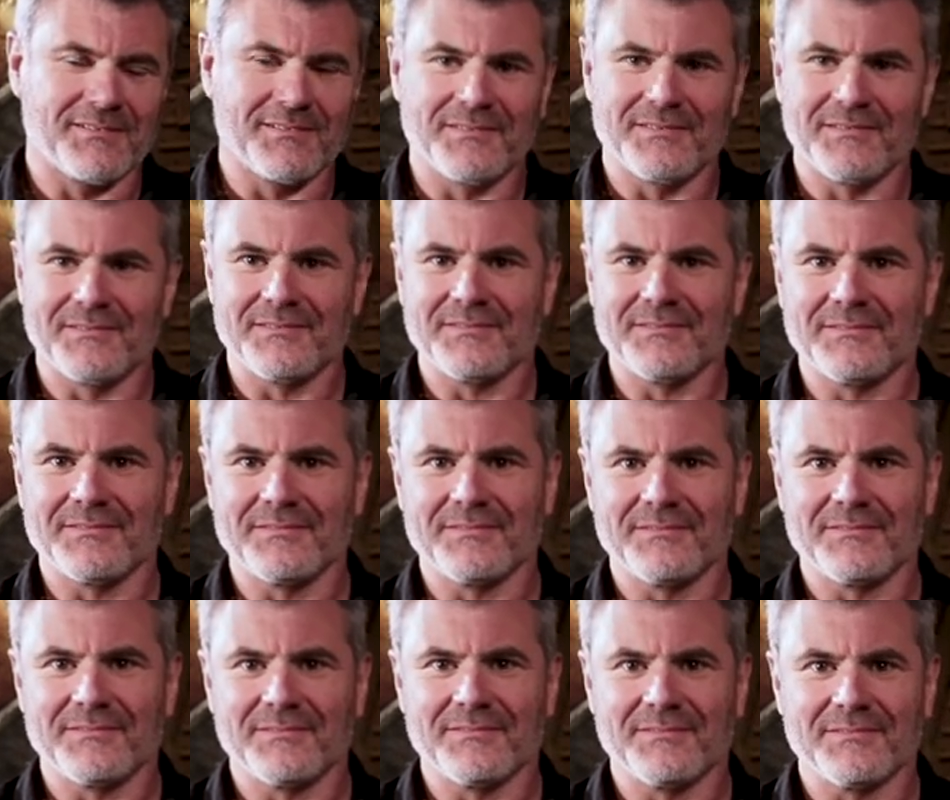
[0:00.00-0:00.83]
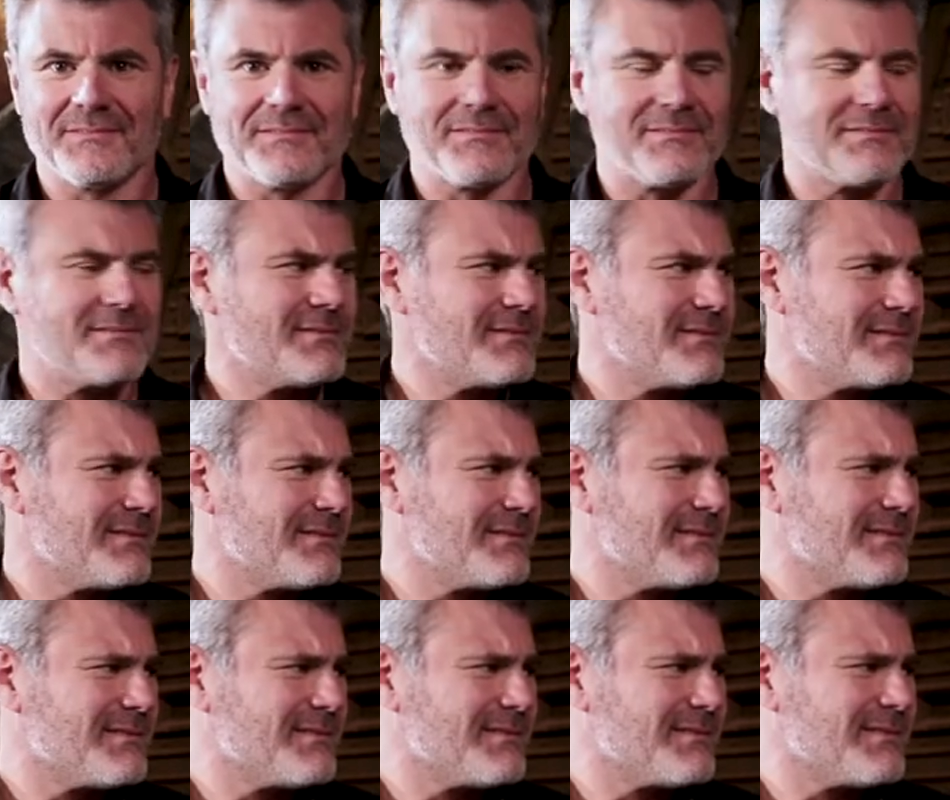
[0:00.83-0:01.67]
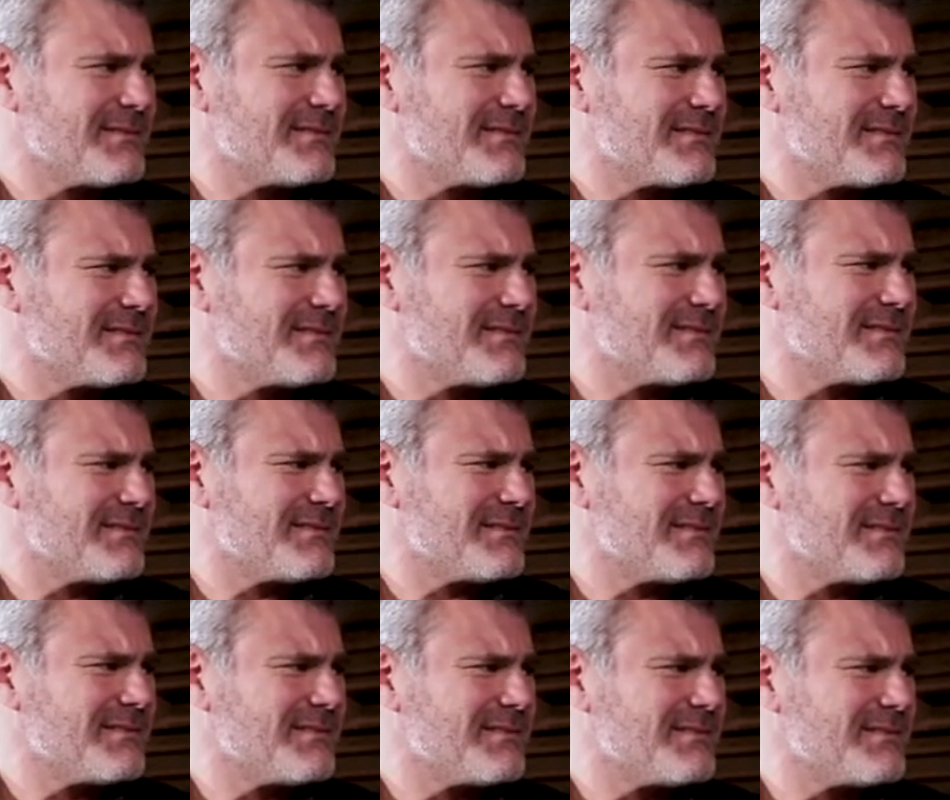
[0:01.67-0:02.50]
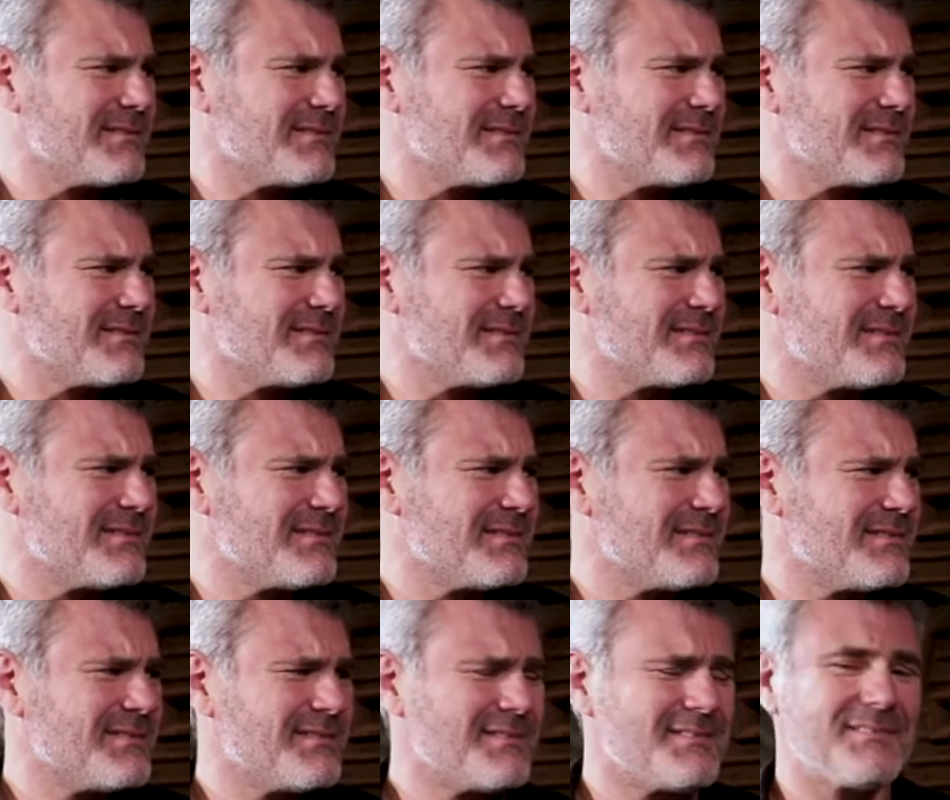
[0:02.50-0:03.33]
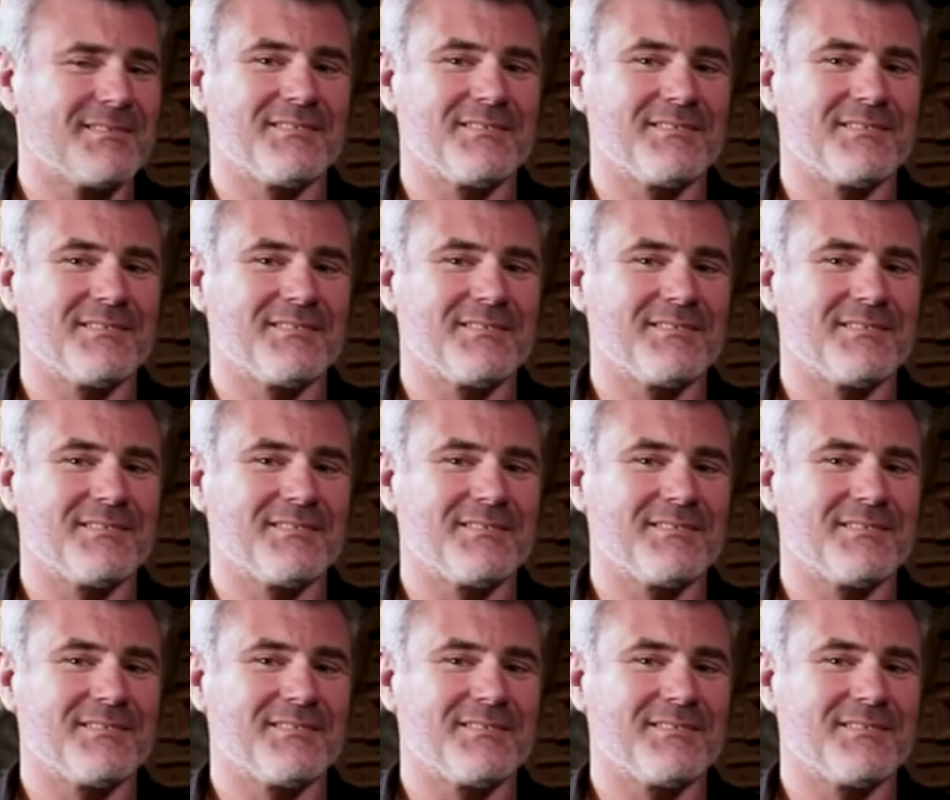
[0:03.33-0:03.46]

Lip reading: (silent)